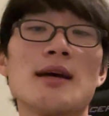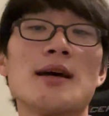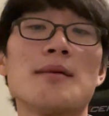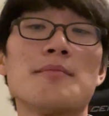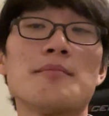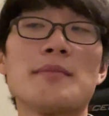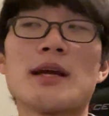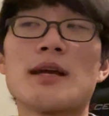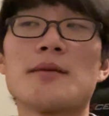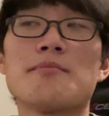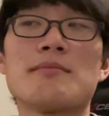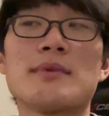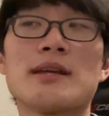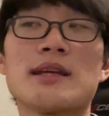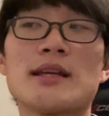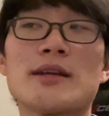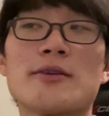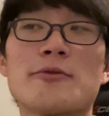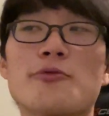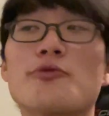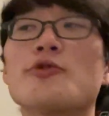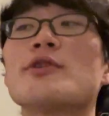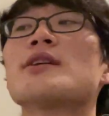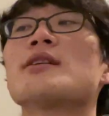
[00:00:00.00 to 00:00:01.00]
made
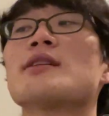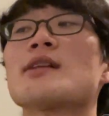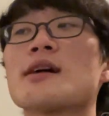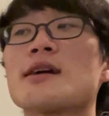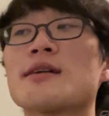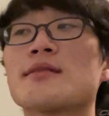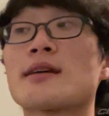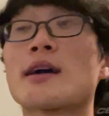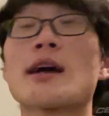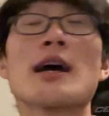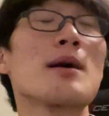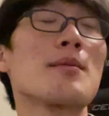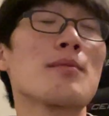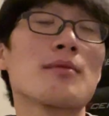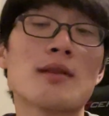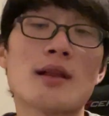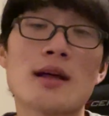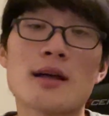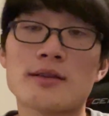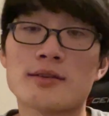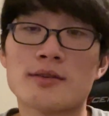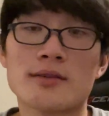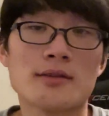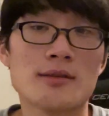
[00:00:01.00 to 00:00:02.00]
me realize I have a
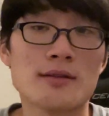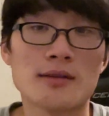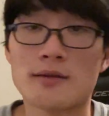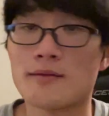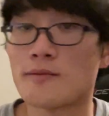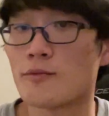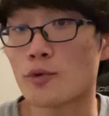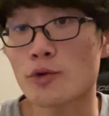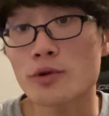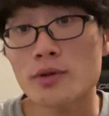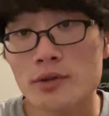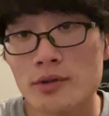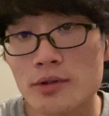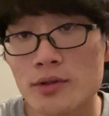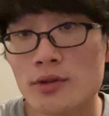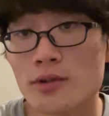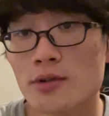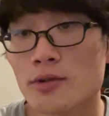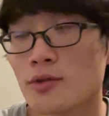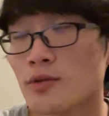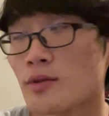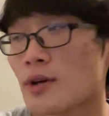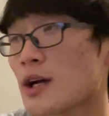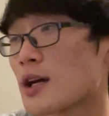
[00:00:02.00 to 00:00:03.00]
lot of work to
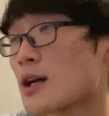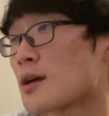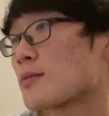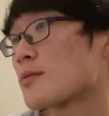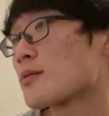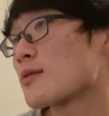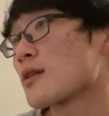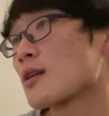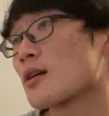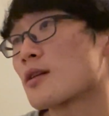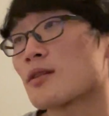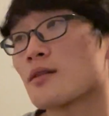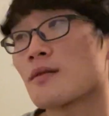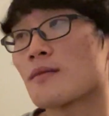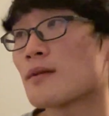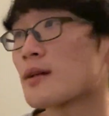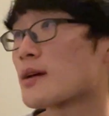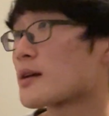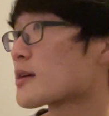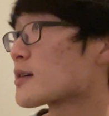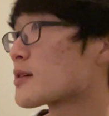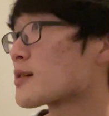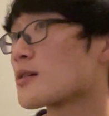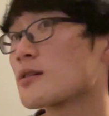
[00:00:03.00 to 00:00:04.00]
do. I have a lot of
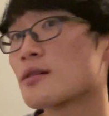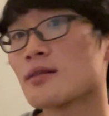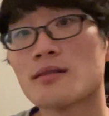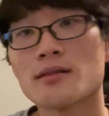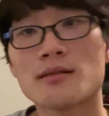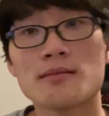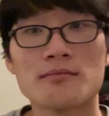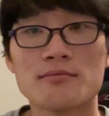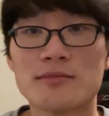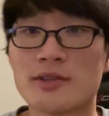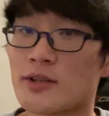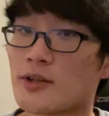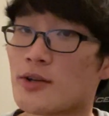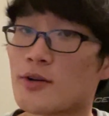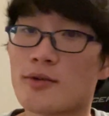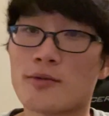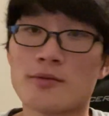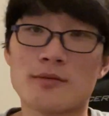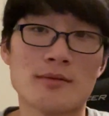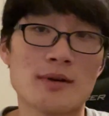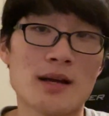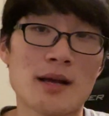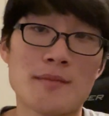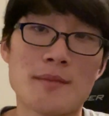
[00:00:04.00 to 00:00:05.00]
like,
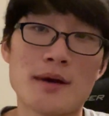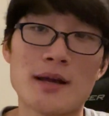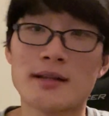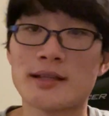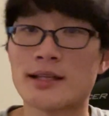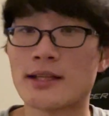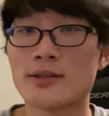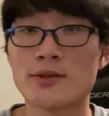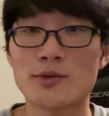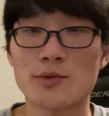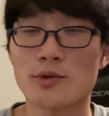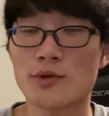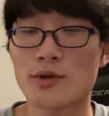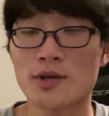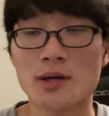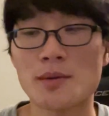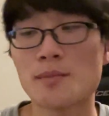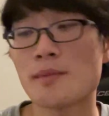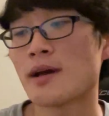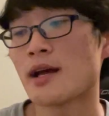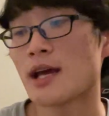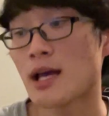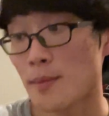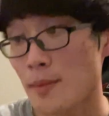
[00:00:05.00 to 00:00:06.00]
I might need to work
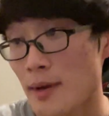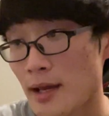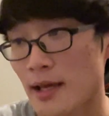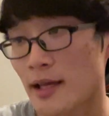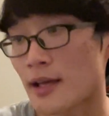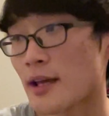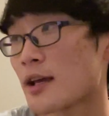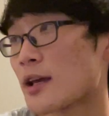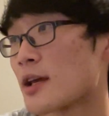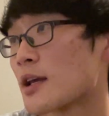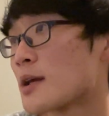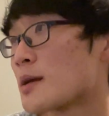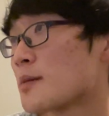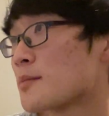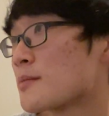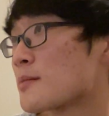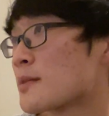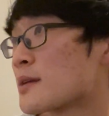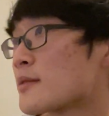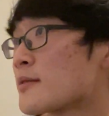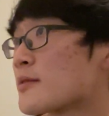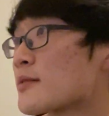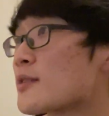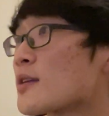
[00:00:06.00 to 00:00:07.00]
on my MA
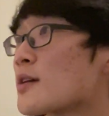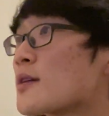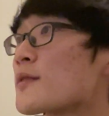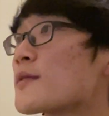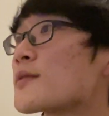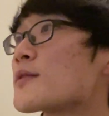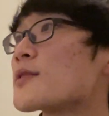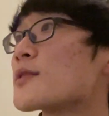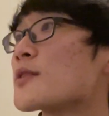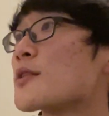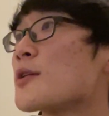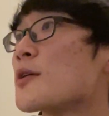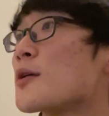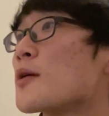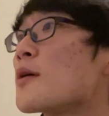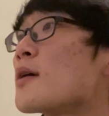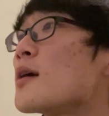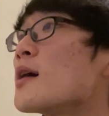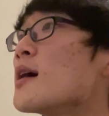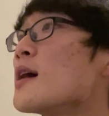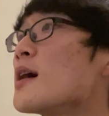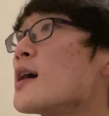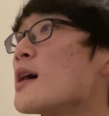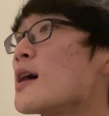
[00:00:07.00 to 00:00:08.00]
game and stuff. So
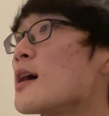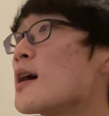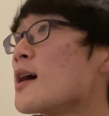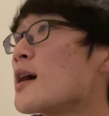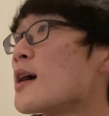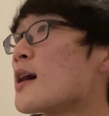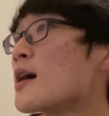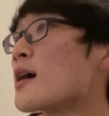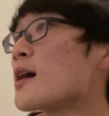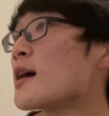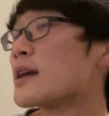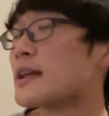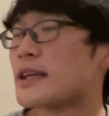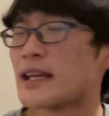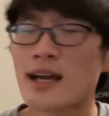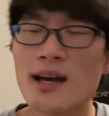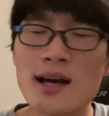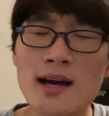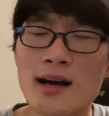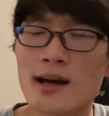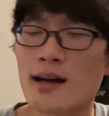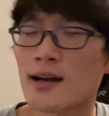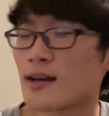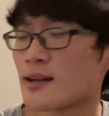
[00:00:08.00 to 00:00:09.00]

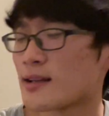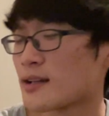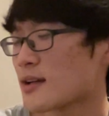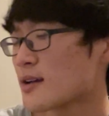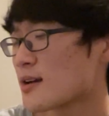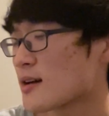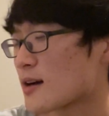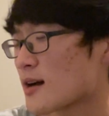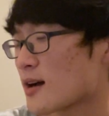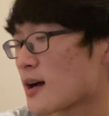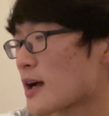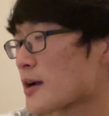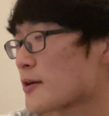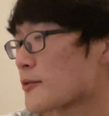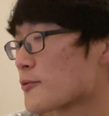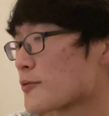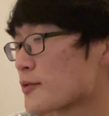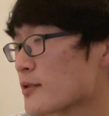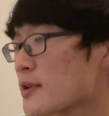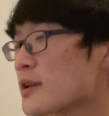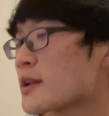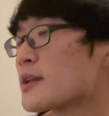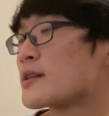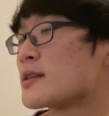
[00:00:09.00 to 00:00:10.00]
yeah, I
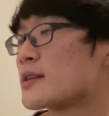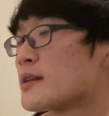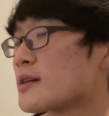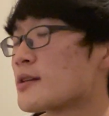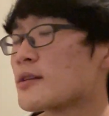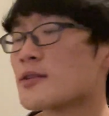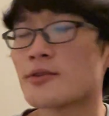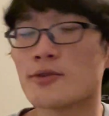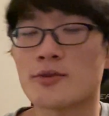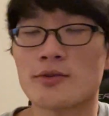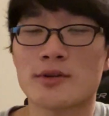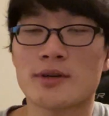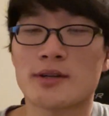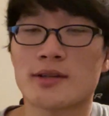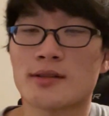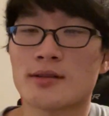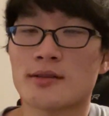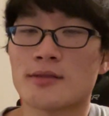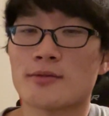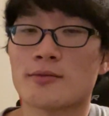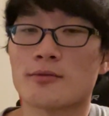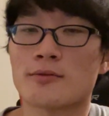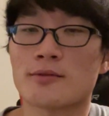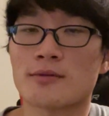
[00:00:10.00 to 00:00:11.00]
really did enjoy it
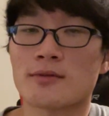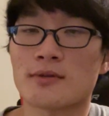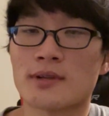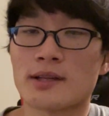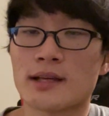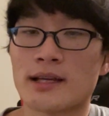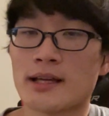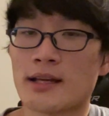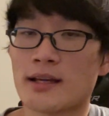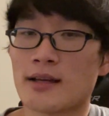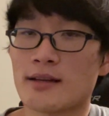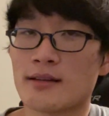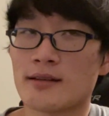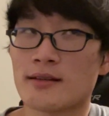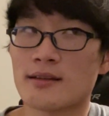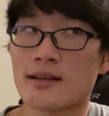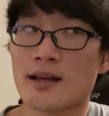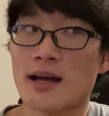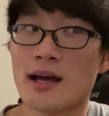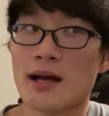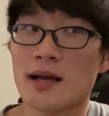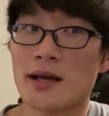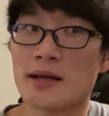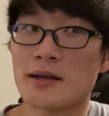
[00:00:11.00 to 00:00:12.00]
thoroughly, and
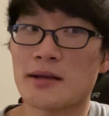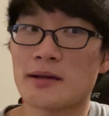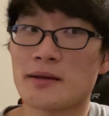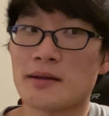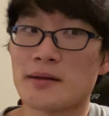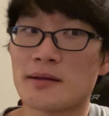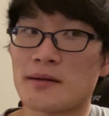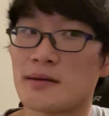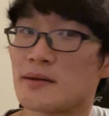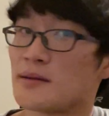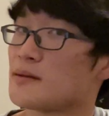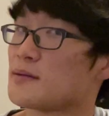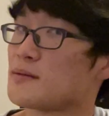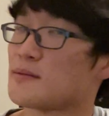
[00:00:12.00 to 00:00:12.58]
I